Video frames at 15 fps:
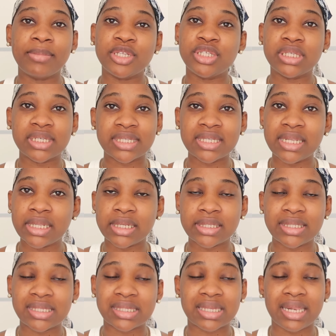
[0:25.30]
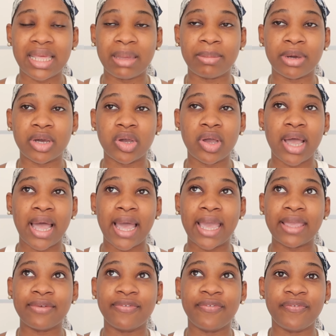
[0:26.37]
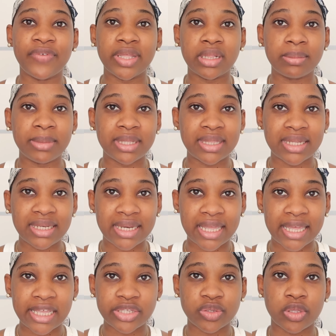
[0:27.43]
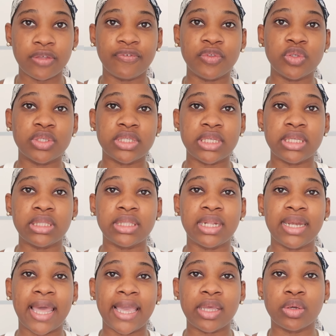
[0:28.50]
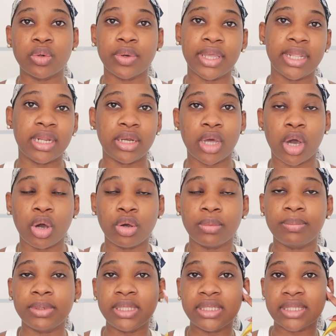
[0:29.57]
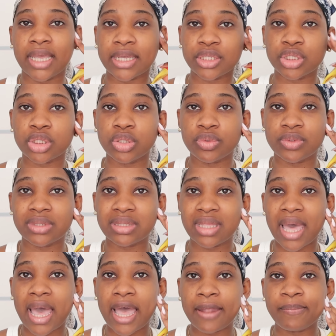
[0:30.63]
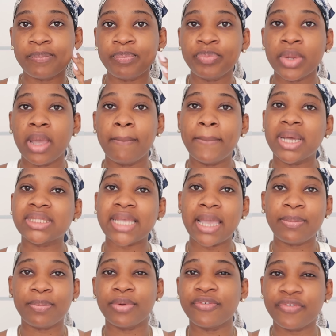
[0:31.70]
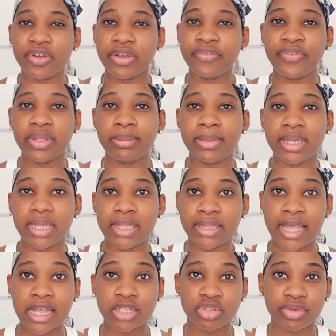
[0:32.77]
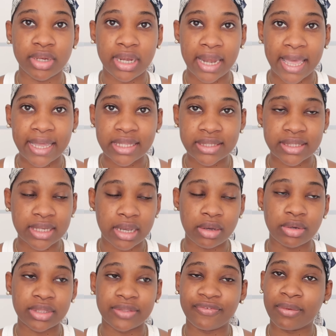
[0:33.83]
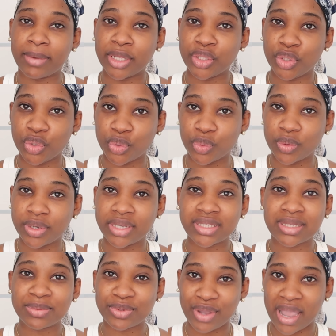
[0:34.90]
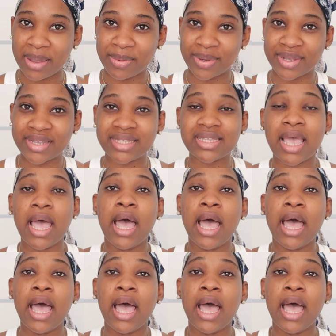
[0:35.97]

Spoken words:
Just a little disclaimer, I film in the day, so if you see the light go in and out, please excuse that. But I prefer filming in natural light for my new subscribers.